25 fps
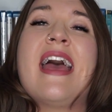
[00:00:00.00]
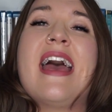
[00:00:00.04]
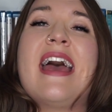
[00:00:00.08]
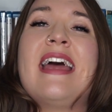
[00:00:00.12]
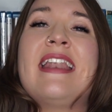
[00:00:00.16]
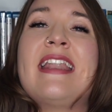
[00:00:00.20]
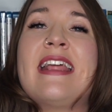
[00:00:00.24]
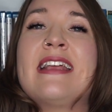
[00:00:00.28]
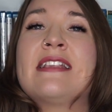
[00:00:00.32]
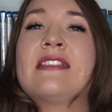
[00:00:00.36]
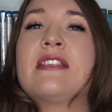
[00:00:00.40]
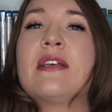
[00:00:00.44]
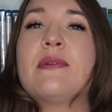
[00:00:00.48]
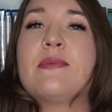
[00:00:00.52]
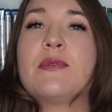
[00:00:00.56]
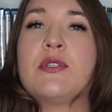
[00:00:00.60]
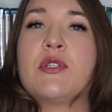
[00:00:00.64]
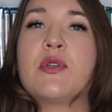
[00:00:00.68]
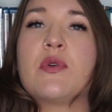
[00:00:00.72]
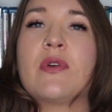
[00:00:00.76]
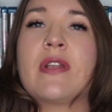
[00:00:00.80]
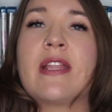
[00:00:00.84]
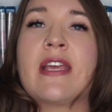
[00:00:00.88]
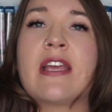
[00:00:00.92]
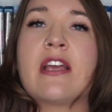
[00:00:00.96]
and ends up
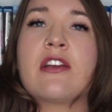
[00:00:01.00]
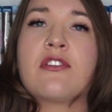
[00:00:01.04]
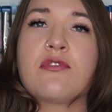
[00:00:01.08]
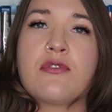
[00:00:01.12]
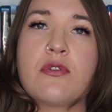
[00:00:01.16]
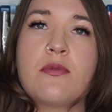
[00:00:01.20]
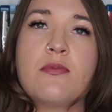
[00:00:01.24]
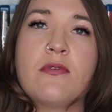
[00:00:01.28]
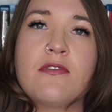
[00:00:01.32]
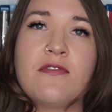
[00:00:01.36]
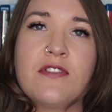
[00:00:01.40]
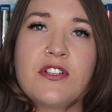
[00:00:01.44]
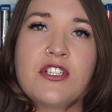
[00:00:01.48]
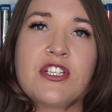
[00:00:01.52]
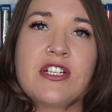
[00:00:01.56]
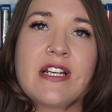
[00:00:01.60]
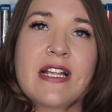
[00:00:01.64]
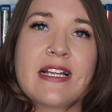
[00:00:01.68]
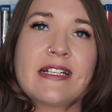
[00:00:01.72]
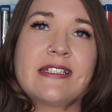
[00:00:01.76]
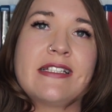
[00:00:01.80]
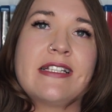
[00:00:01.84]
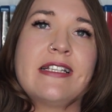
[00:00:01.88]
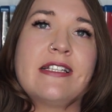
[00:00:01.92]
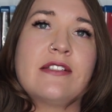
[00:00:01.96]
joining a group of
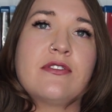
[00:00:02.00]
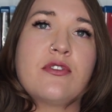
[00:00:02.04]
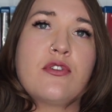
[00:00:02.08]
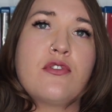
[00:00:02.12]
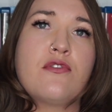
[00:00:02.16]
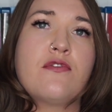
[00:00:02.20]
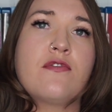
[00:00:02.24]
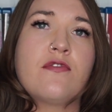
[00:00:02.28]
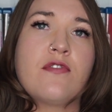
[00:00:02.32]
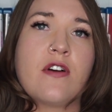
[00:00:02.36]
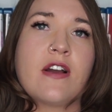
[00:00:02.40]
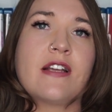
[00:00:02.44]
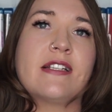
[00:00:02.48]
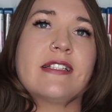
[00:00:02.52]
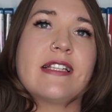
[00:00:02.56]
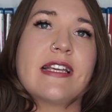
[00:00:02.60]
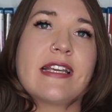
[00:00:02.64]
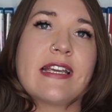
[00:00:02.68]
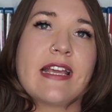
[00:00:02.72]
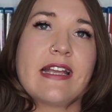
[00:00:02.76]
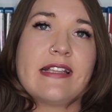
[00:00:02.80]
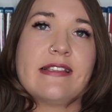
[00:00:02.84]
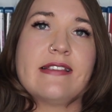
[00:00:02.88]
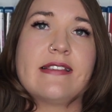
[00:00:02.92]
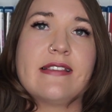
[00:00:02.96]
vigilantes who fight
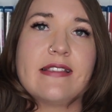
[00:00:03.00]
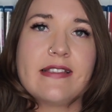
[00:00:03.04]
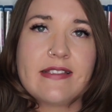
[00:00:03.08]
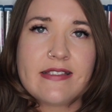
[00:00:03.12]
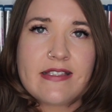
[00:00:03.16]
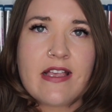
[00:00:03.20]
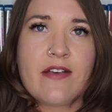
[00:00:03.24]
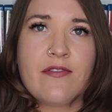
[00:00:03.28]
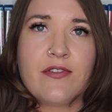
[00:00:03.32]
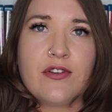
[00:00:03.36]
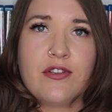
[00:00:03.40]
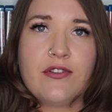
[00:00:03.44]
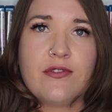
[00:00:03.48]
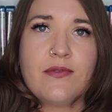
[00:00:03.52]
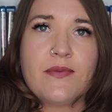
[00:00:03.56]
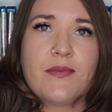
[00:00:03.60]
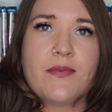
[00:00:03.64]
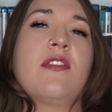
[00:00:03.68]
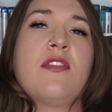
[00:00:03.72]
against the Seven.